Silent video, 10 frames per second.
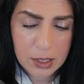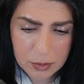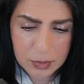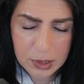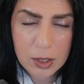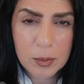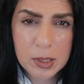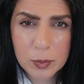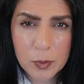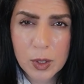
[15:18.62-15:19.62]
The
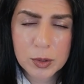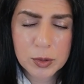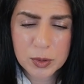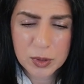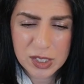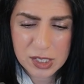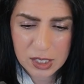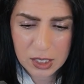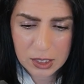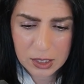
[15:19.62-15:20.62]
complete walkthrough is
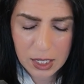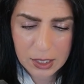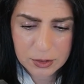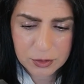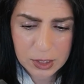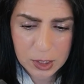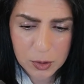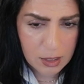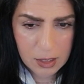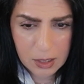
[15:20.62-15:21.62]
in that
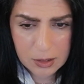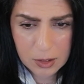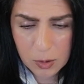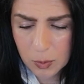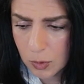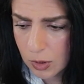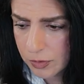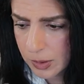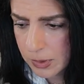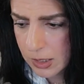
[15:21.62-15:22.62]
video, and there are more of
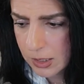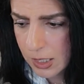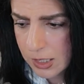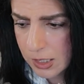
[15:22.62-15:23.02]
them in the test